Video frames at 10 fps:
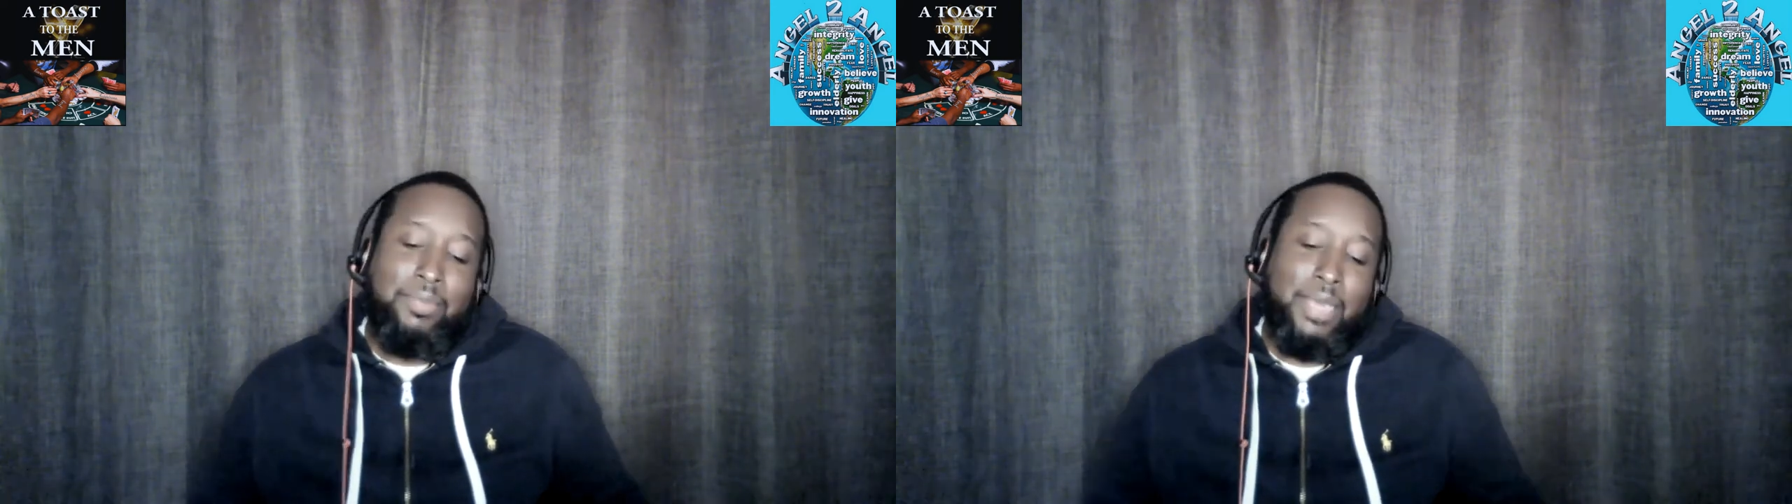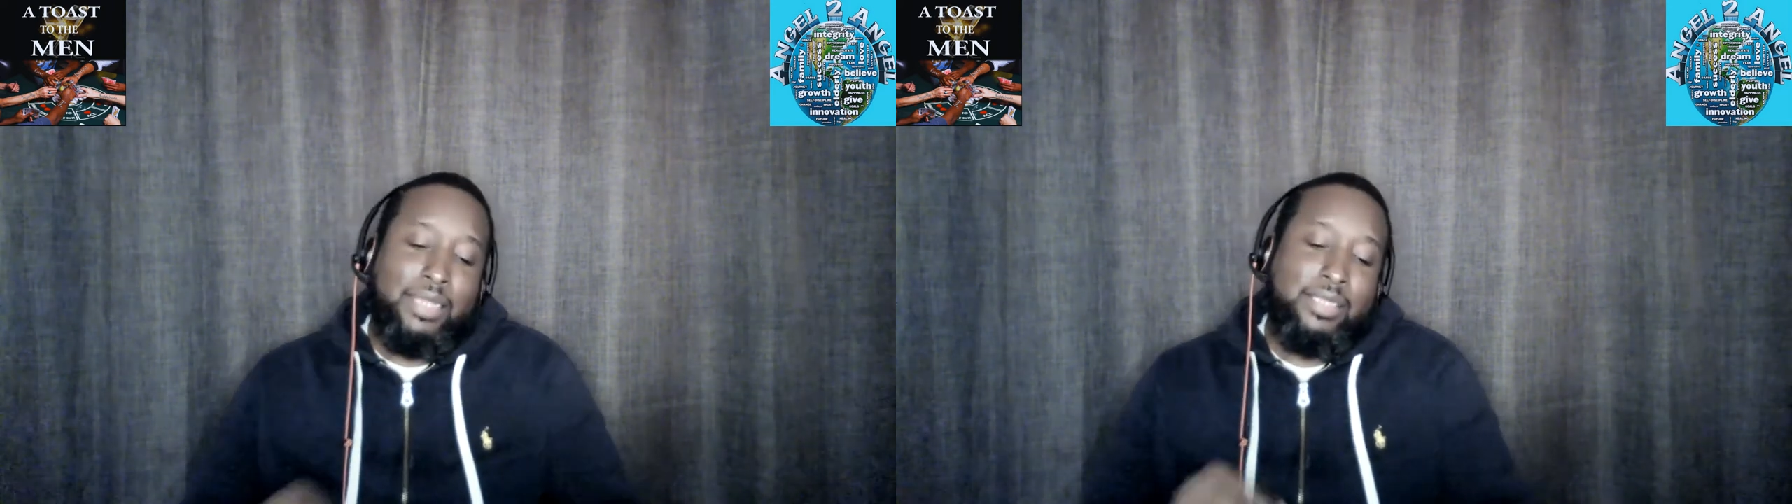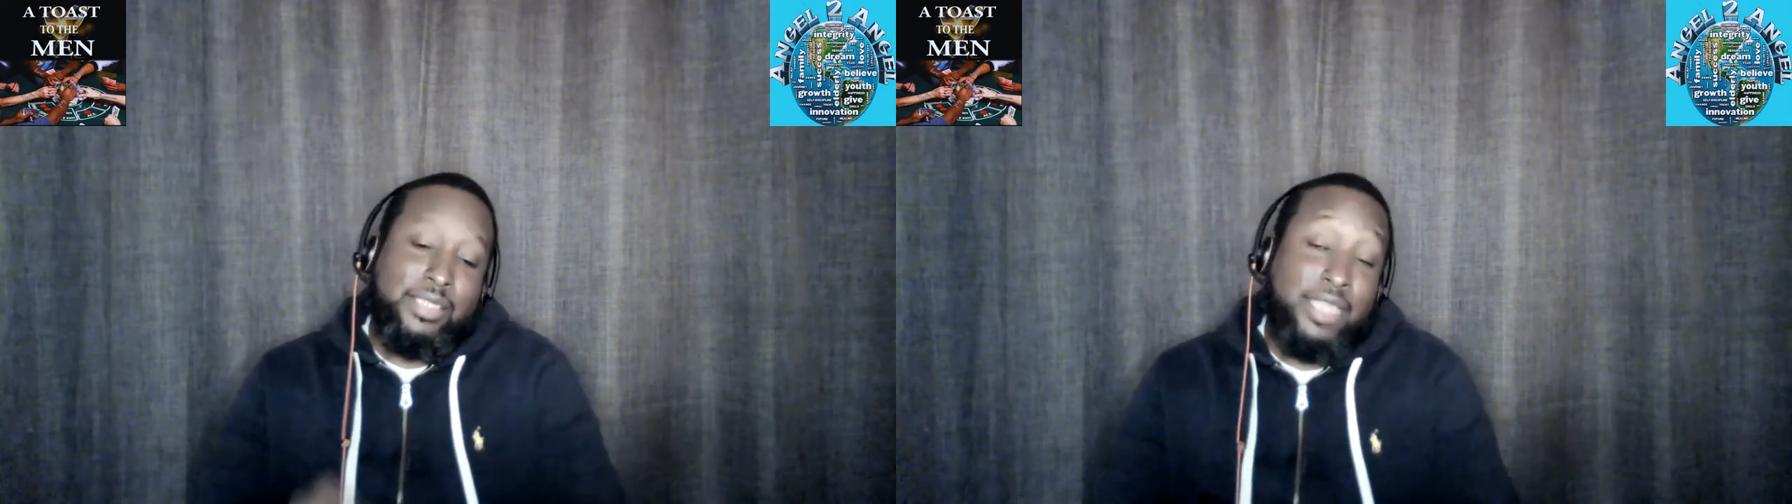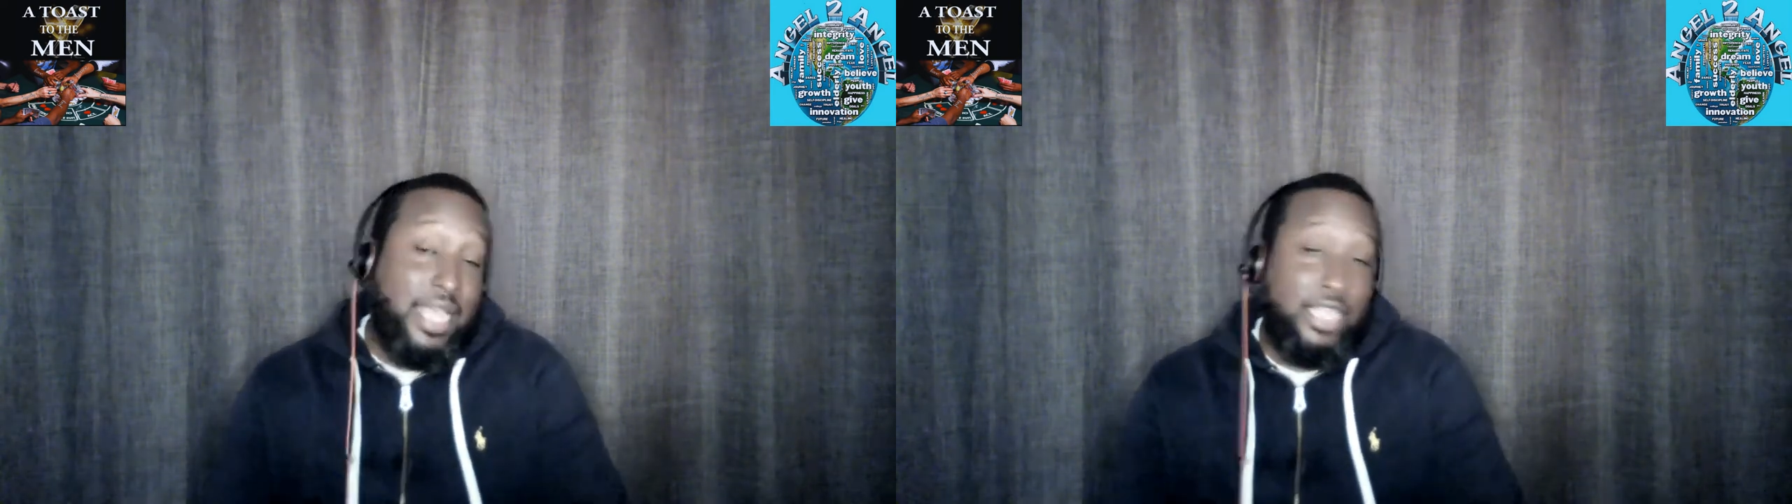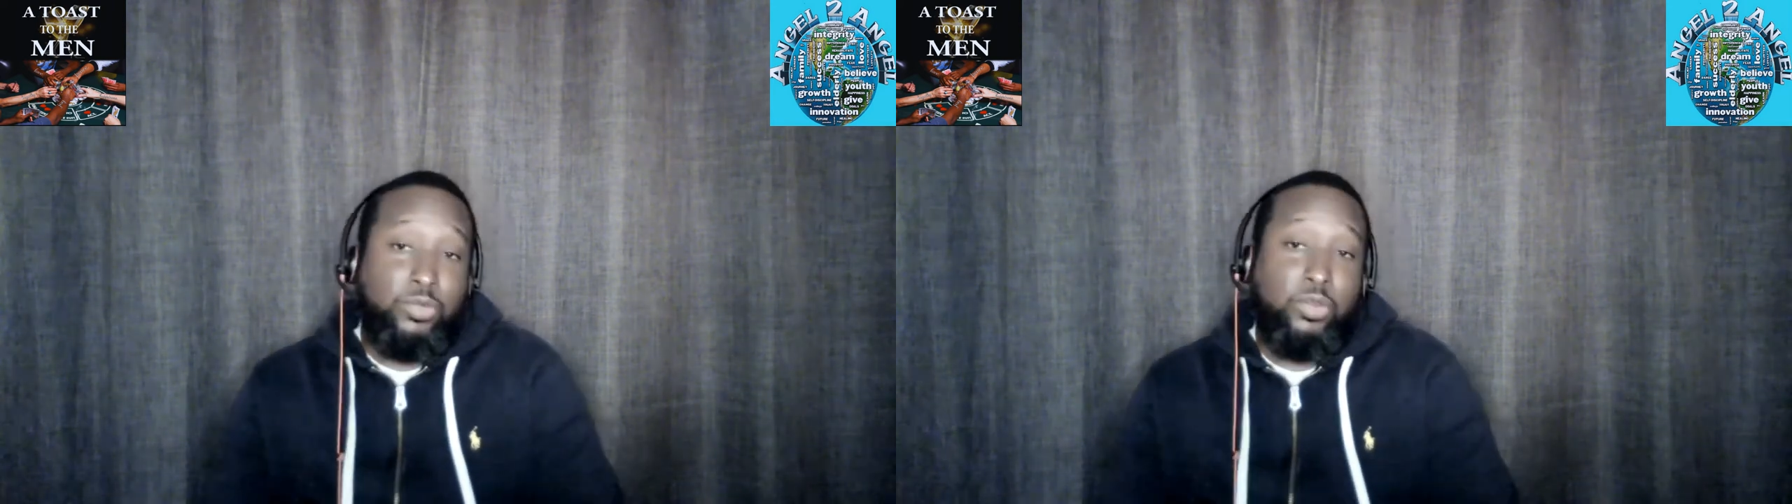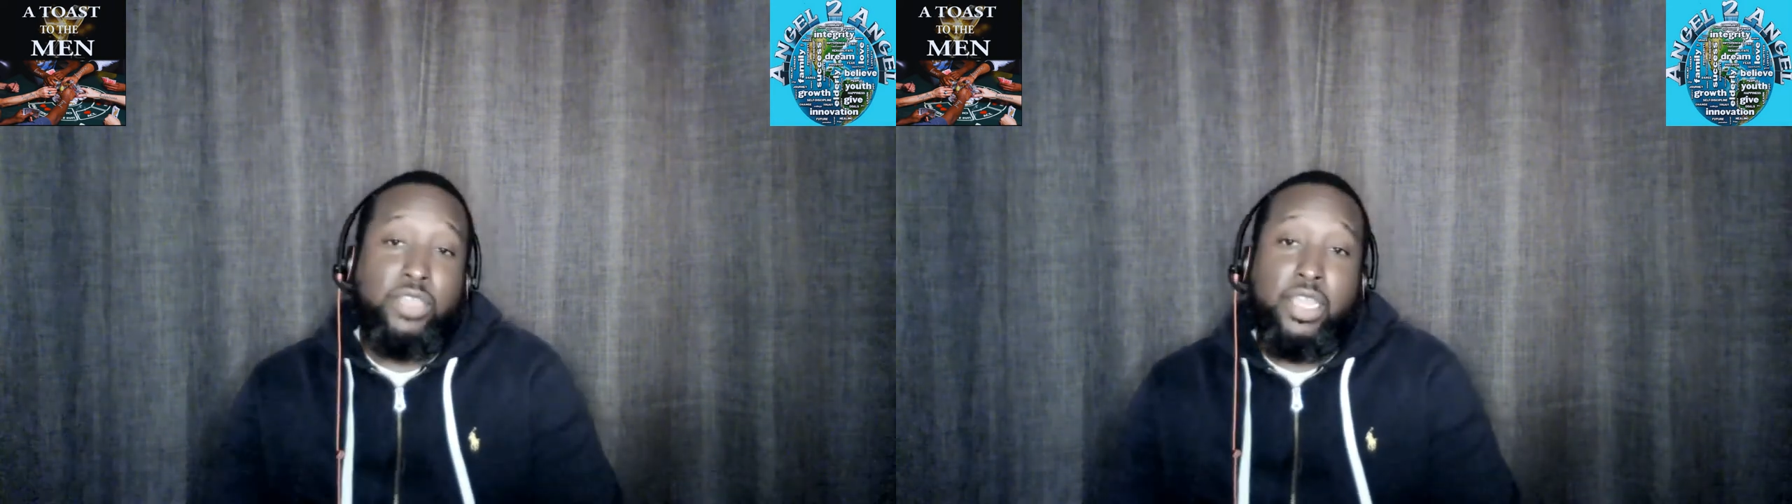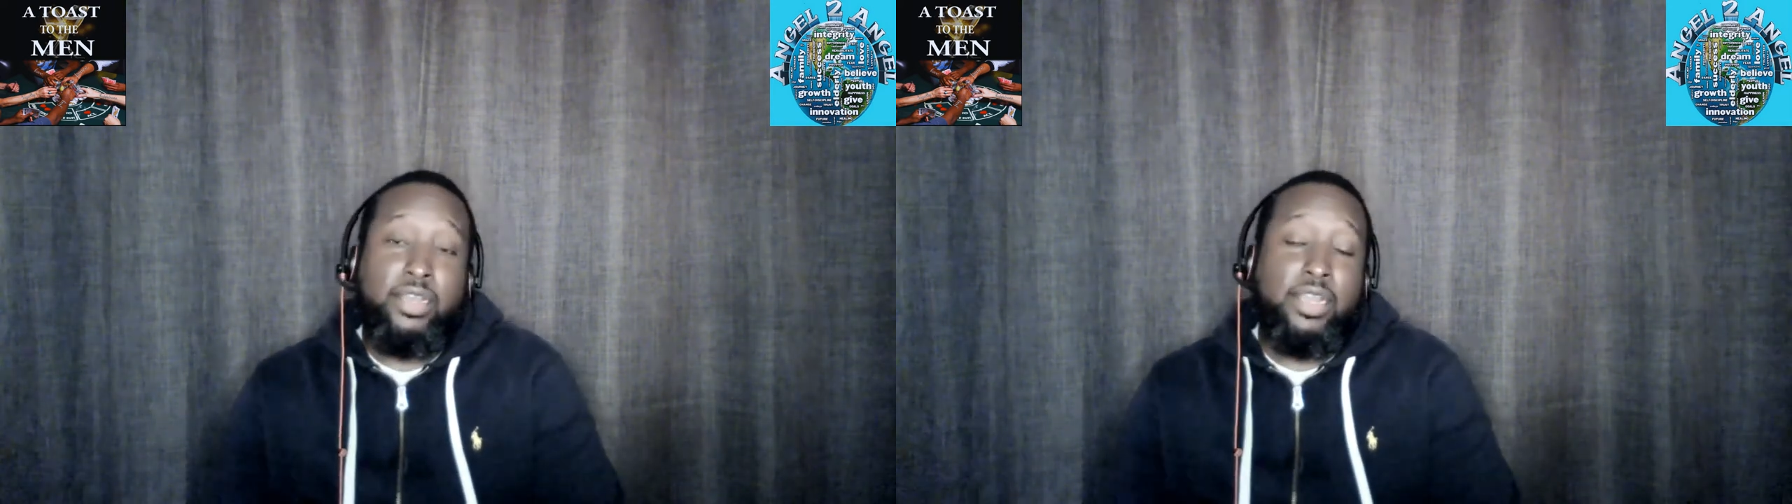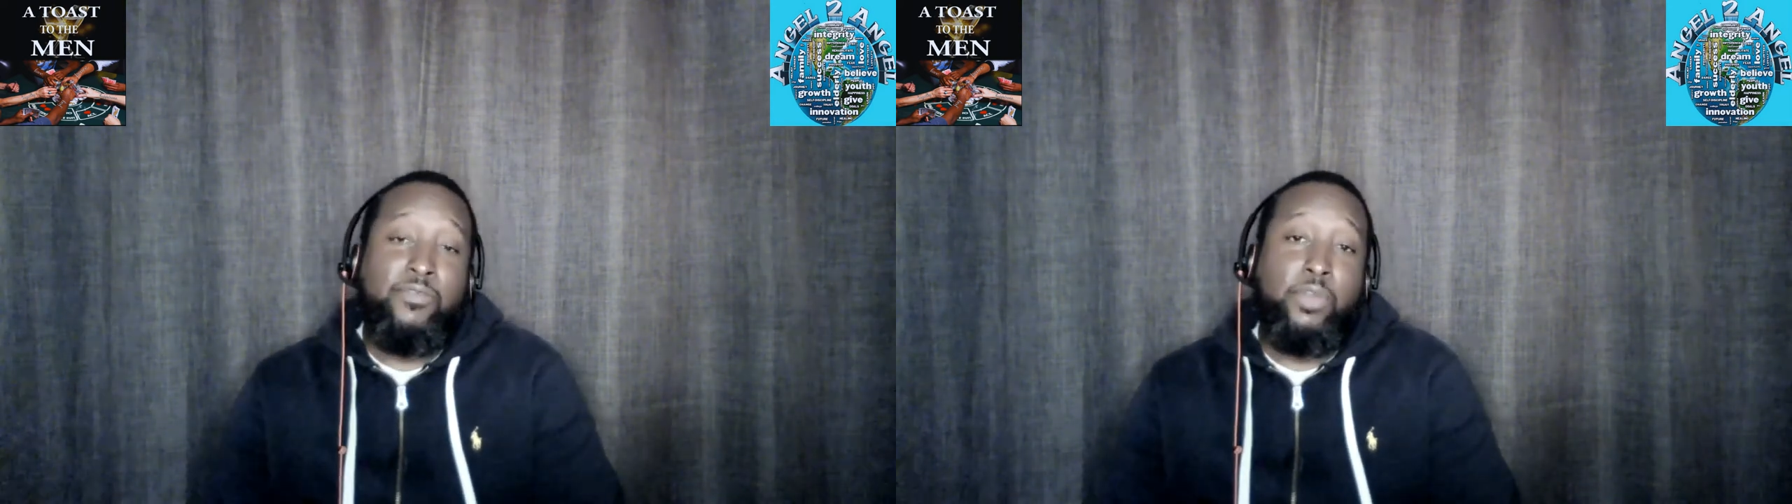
Man, the signs were there